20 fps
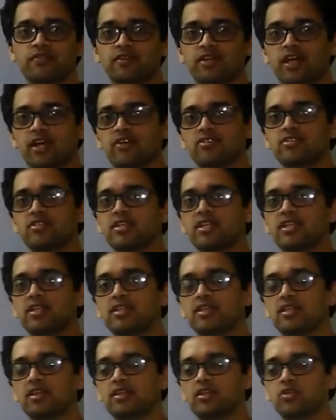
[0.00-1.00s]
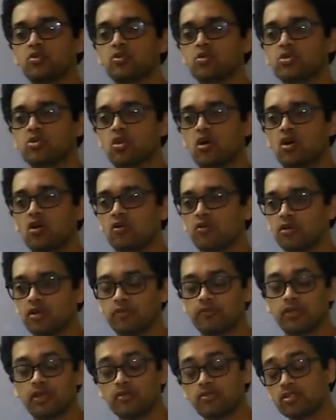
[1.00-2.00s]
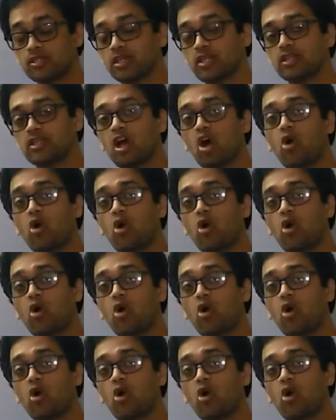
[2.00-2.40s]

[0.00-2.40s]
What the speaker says: we have seen the